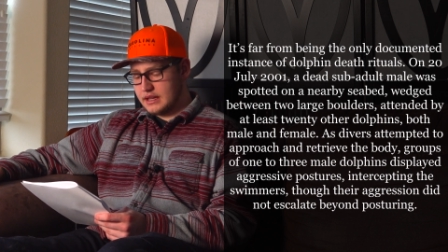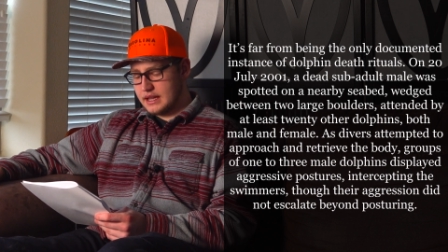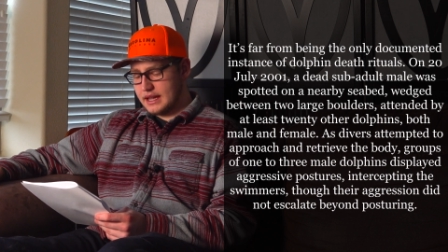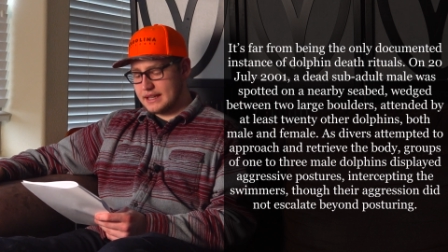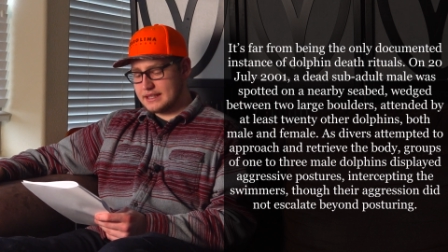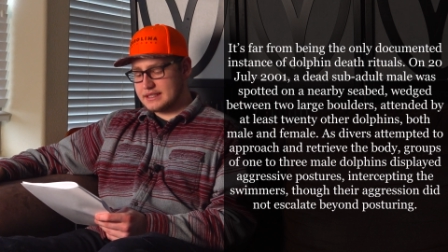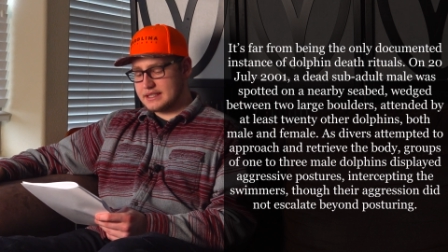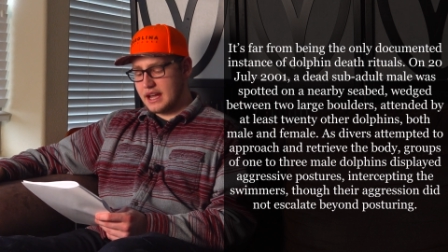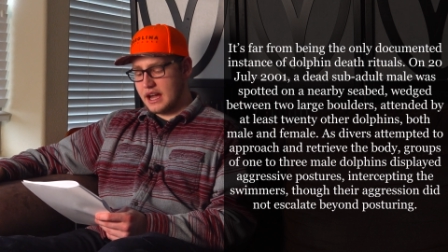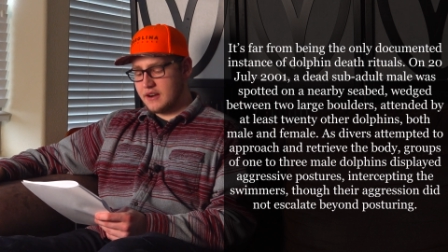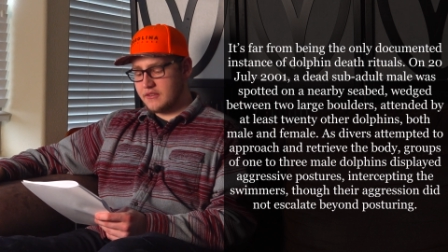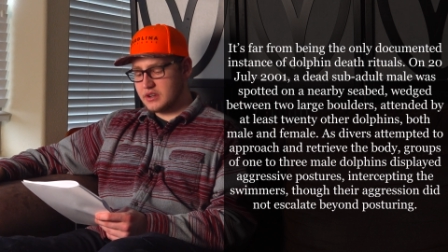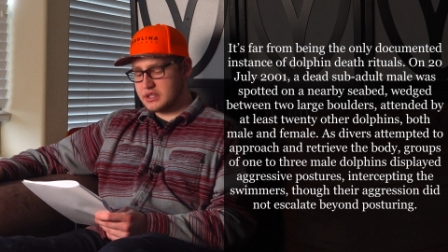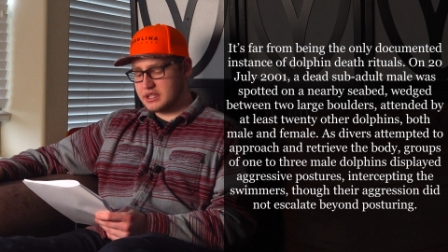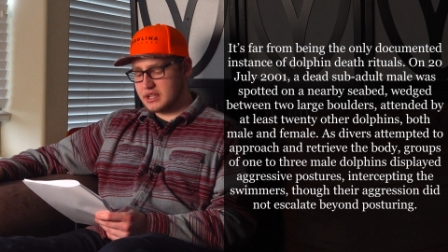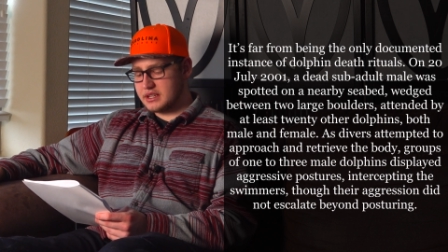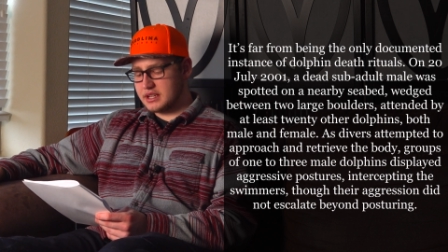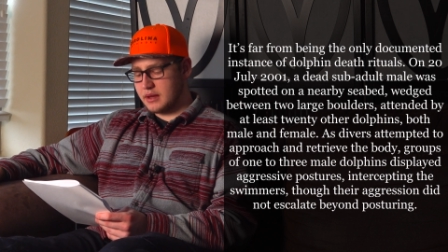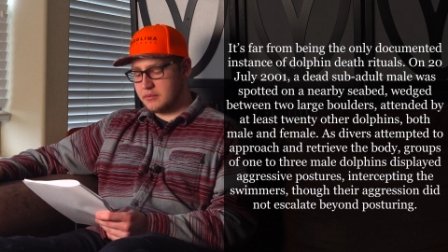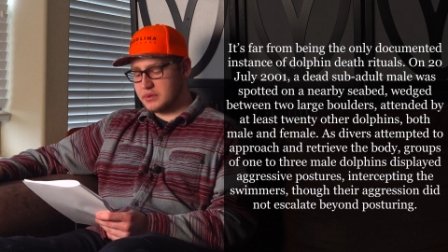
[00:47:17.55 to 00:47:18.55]
As
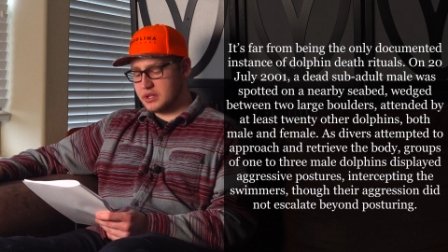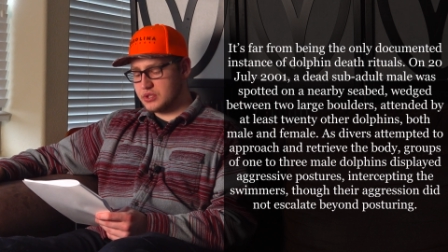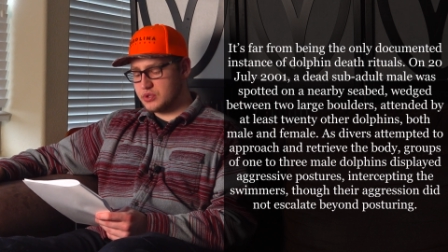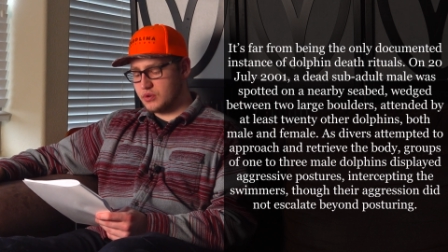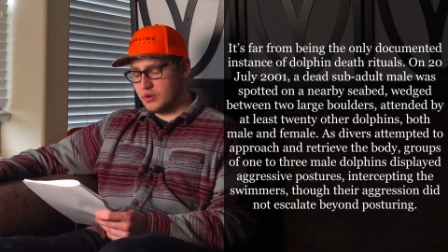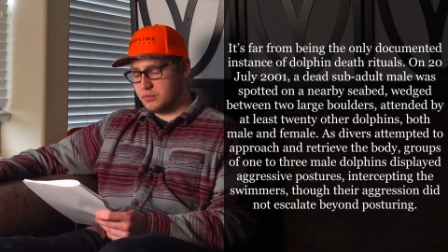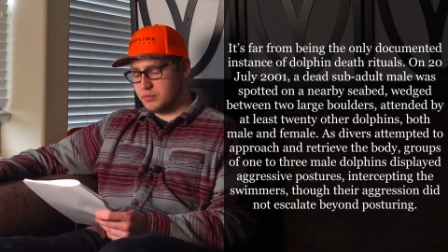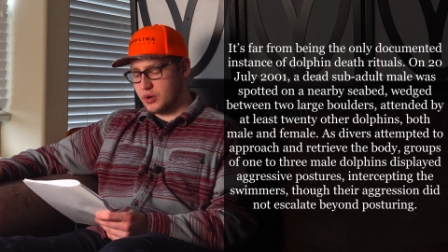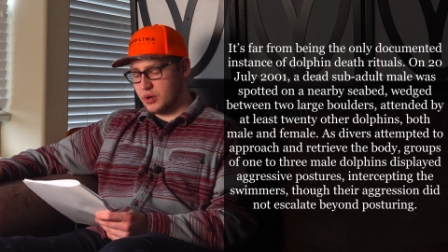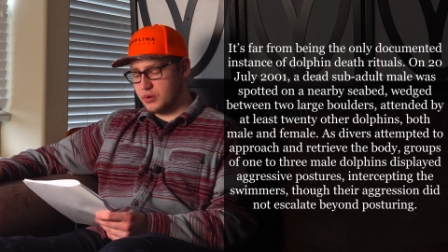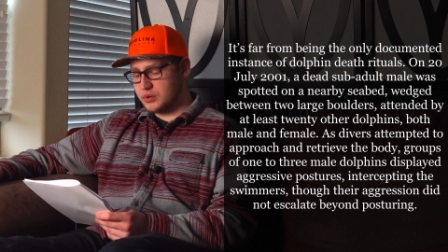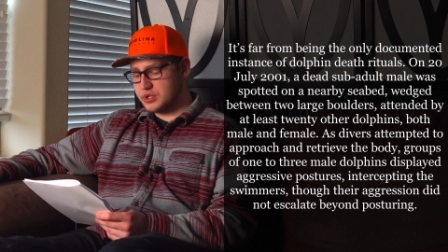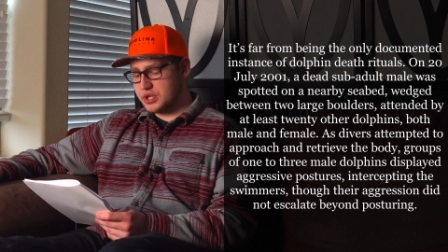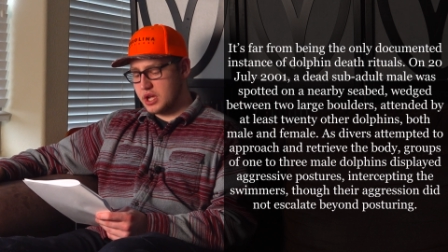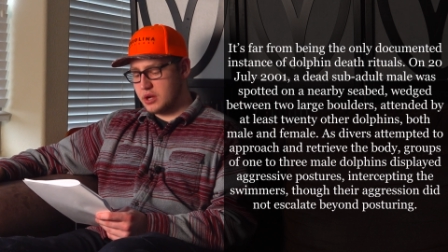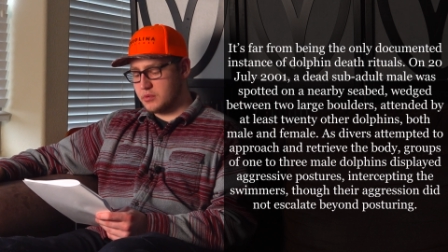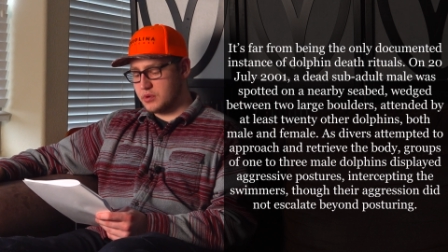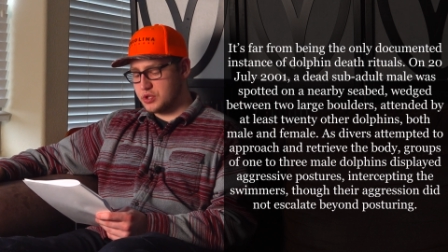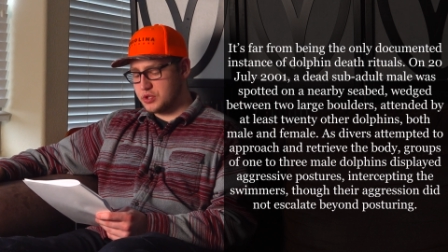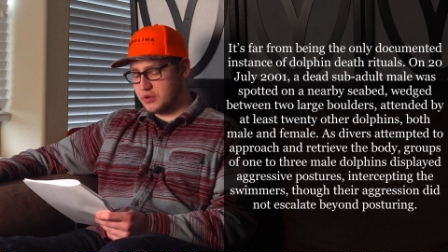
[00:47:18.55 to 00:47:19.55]
divers attempted to approach
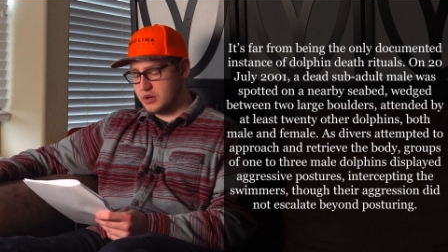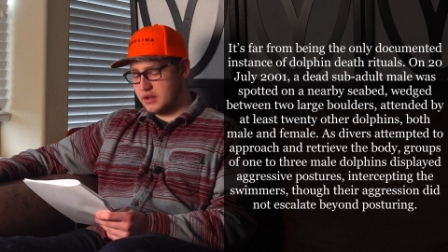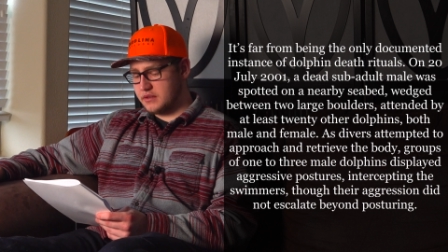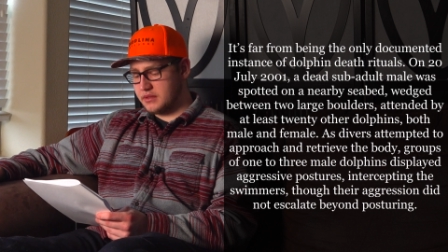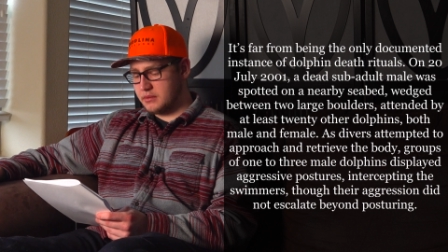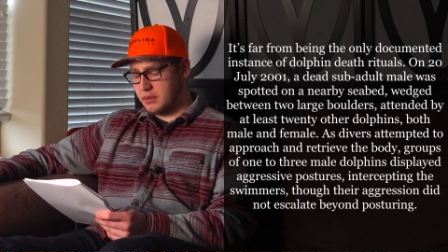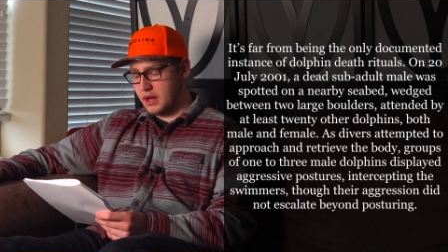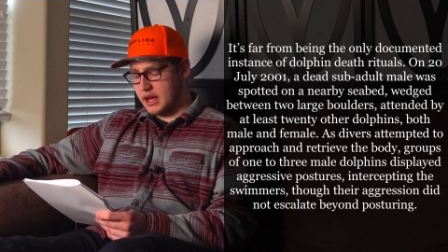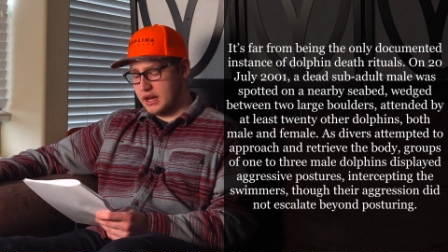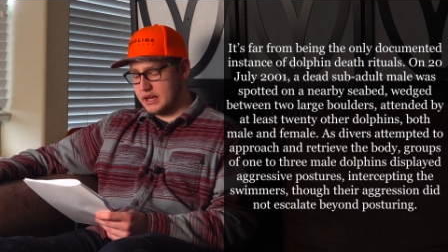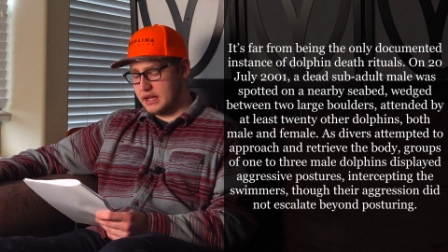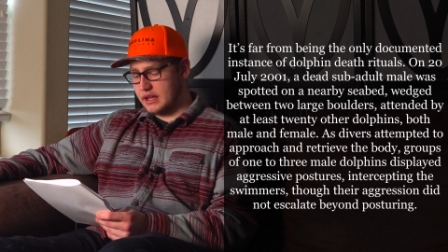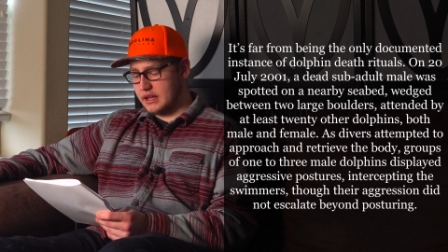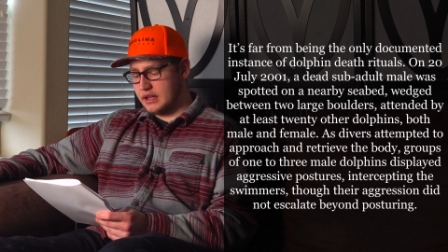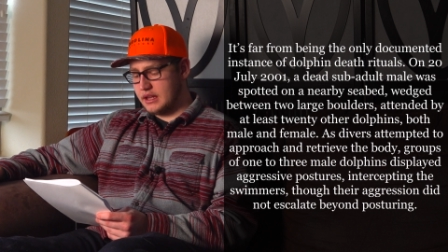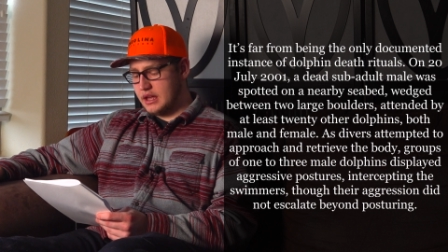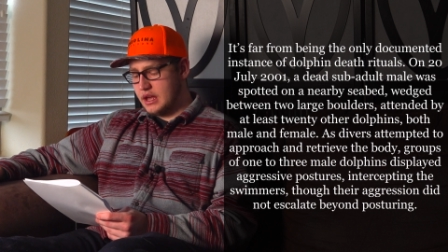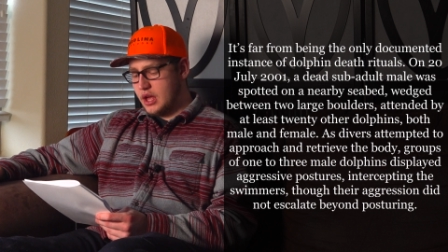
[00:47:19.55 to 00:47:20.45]
and retrieve the body,